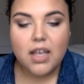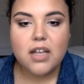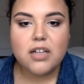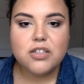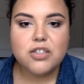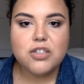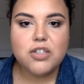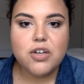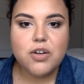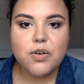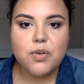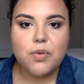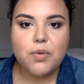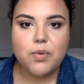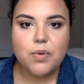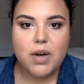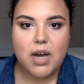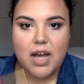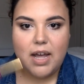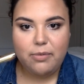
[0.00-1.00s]

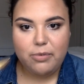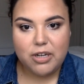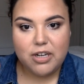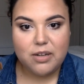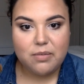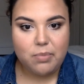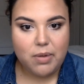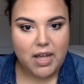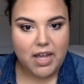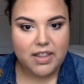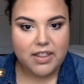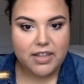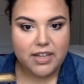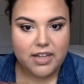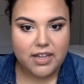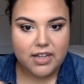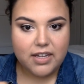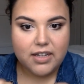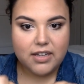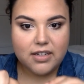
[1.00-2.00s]
So I'm going to apply
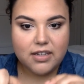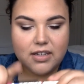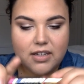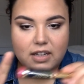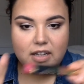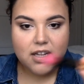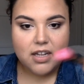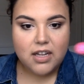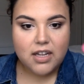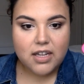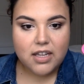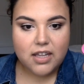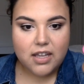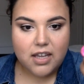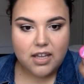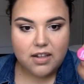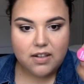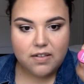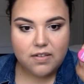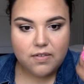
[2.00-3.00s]
the
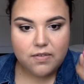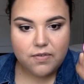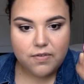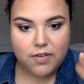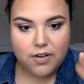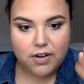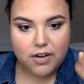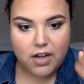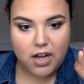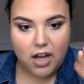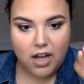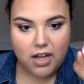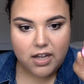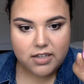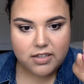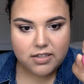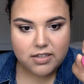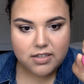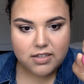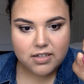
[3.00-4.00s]
Kiss for a
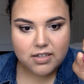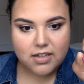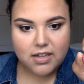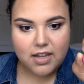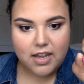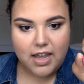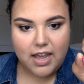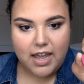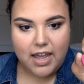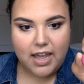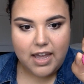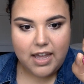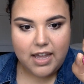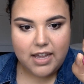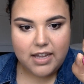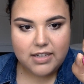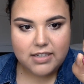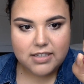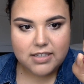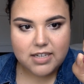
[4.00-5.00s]
Cause
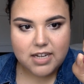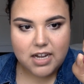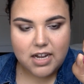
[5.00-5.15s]
and